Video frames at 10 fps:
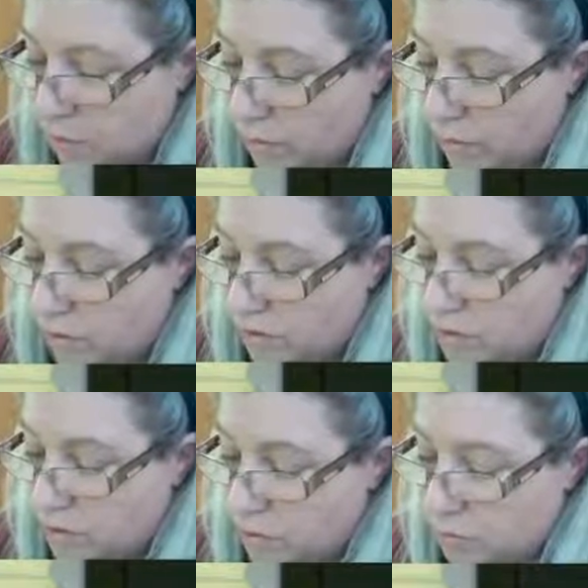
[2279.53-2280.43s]
1,
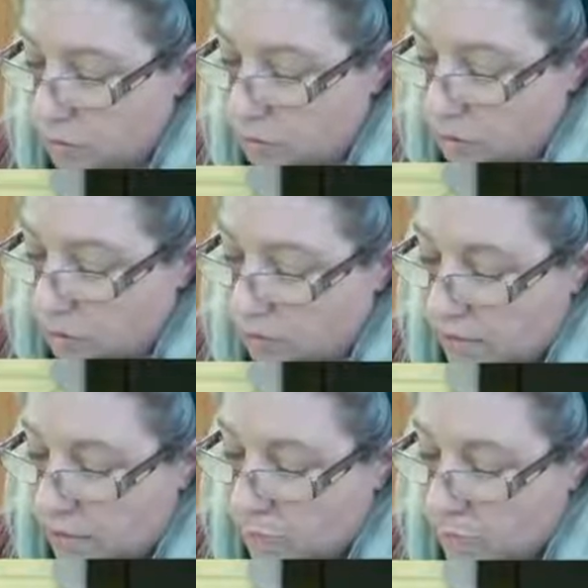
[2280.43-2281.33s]
2,
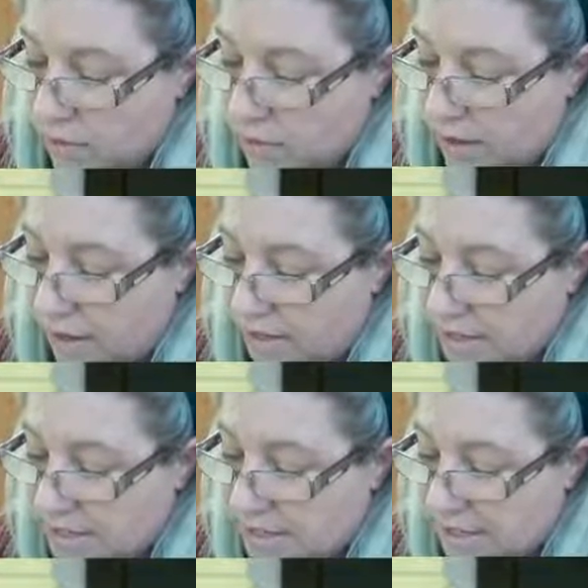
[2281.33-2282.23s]
3, 4,
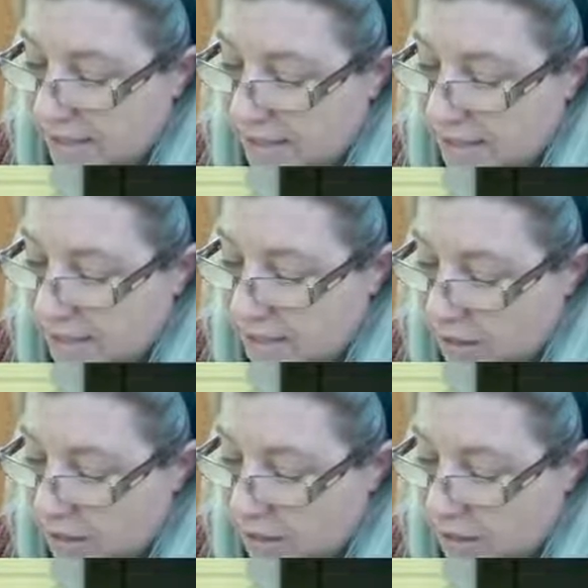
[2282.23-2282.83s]
5, 6.